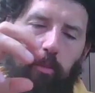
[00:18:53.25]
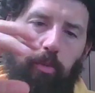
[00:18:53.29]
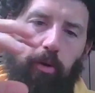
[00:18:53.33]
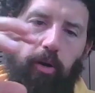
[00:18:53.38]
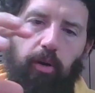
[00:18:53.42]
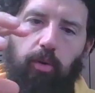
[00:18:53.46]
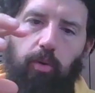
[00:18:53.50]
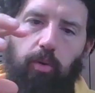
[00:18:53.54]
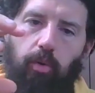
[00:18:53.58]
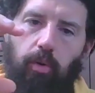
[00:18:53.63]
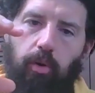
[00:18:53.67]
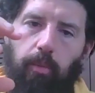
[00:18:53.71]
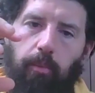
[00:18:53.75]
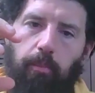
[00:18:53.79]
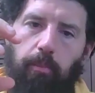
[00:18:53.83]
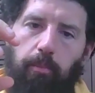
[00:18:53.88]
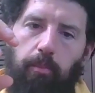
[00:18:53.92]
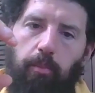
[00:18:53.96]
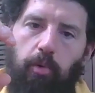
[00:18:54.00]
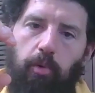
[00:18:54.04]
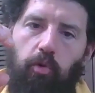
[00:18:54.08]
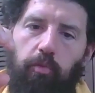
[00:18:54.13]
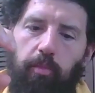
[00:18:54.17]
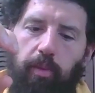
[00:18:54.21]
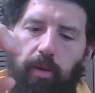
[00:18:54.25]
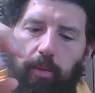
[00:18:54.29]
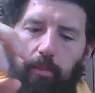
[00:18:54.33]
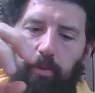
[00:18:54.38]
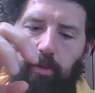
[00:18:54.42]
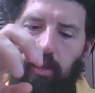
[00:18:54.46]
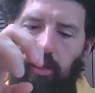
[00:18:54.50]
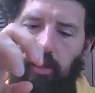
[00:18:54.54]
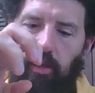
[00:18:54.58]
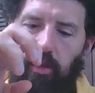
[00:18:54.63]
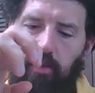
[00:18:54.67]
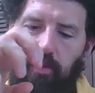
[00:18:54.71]
parkour movement,
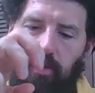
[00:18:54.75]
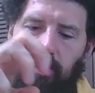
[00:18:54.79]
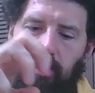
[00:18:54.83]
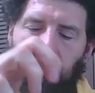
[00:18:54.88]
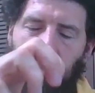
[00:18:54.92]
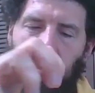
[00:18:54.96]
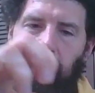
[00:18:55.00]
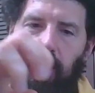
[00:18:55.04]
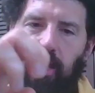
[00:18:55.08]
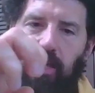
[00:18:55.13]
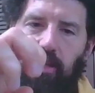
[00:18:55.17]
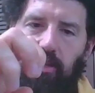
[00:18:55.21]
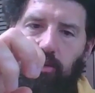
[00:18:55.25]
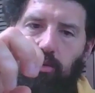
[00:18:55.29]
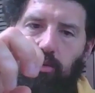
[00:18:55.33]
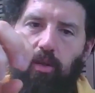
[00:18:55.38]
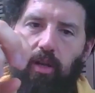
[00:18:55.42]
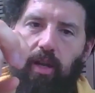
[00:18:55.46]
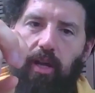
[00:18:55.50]
particularly in the States,